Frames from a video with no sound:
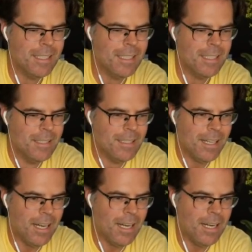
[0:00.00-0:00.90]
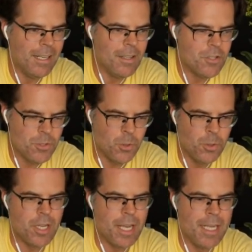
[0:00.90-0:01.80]
uh, stole
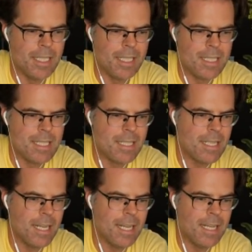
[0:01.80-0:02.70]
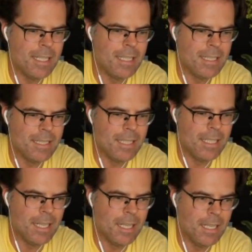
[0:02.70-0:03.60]
his genetics and
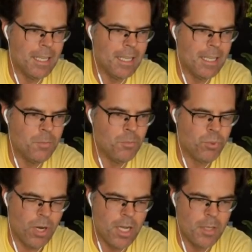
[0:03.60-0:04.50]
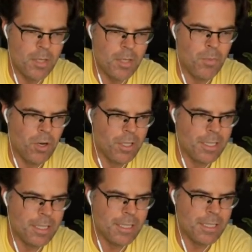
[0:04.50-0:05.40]
uh, brought him to
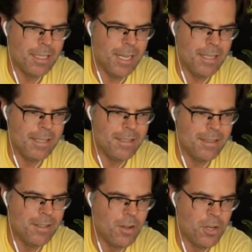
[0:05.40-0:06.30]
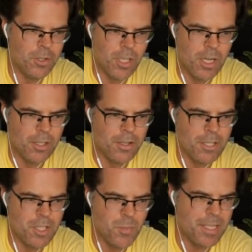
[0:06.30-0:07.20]
market, and they're no longer
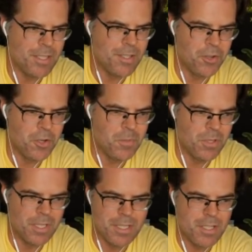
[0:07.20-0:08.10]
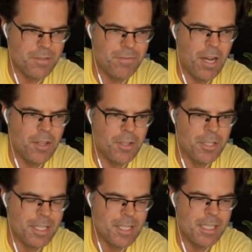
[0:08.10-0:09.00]
on speaking terms. So this is a father and
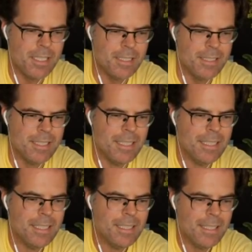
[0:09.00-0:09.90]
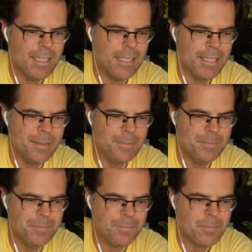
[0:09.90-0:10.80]
a son. Um,
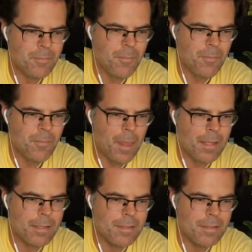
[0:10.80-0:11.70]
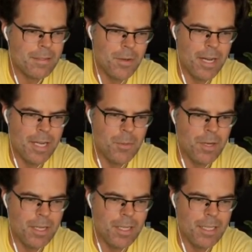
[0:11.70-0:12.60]
so
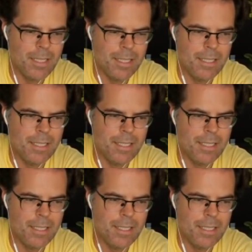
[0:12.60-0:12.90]
anyway, it, it,